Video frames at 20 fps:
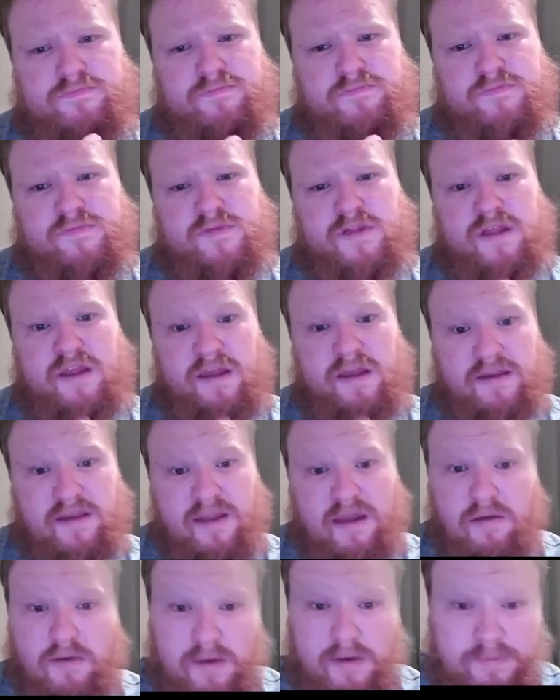And
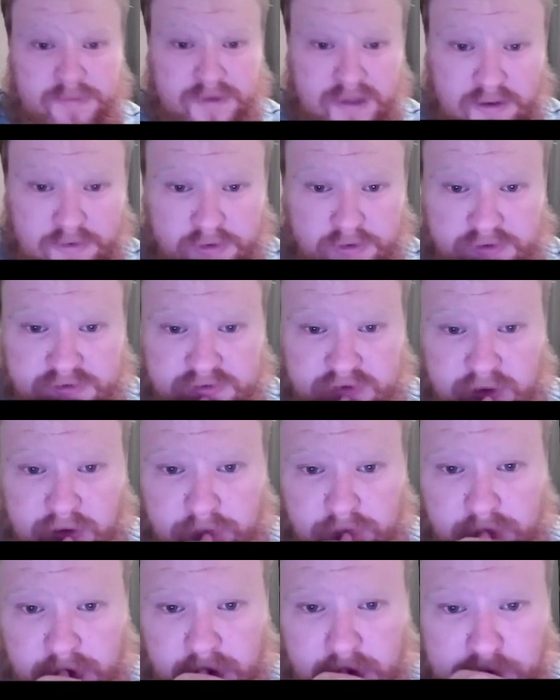now I'm down on
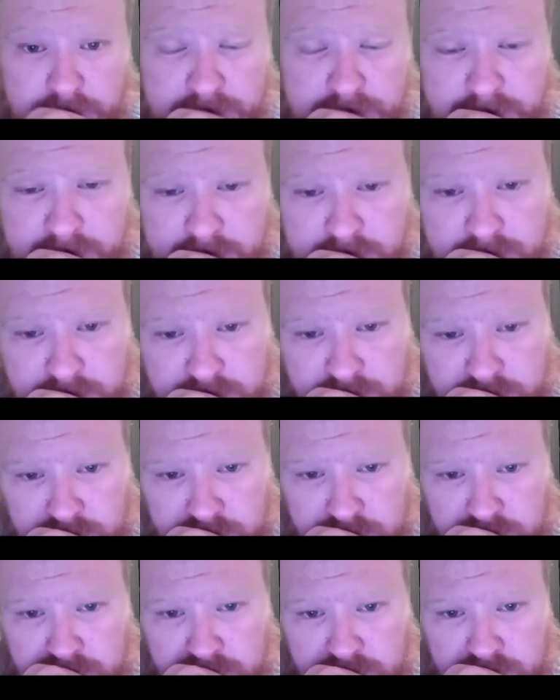time. Okay.
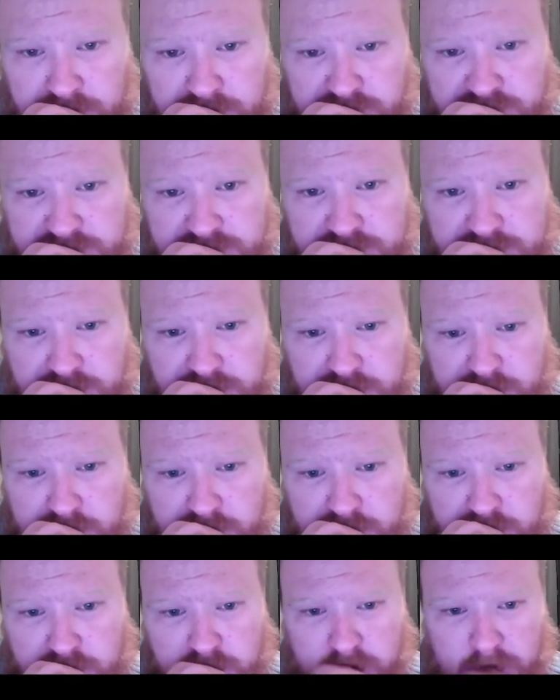
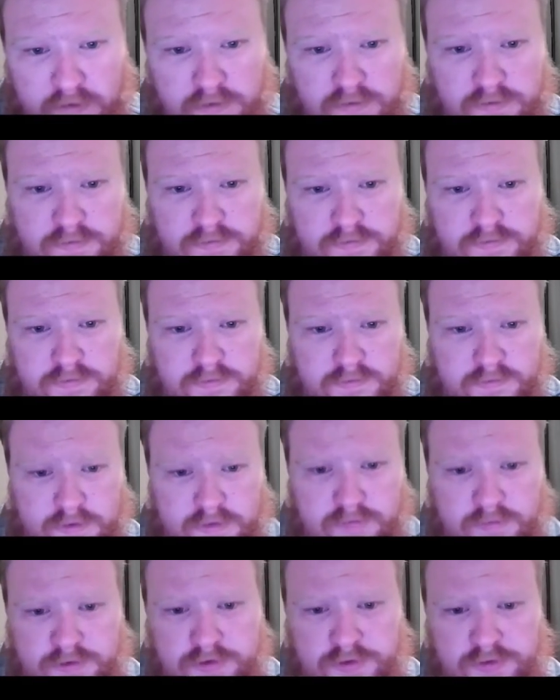So I'm
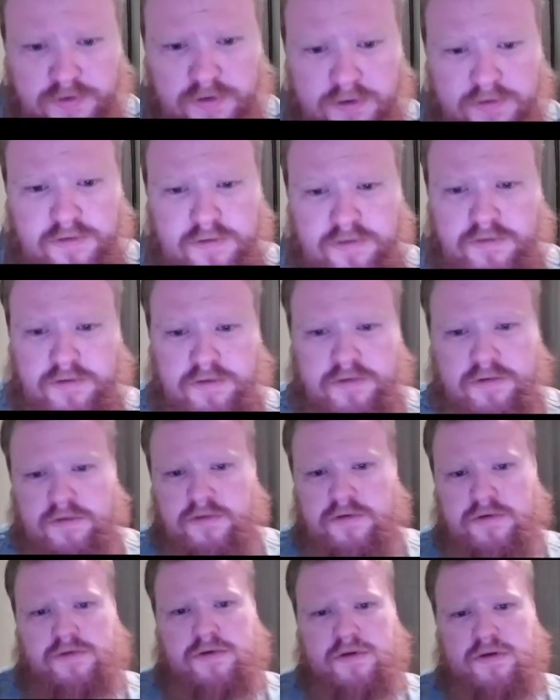gonna do it. Knight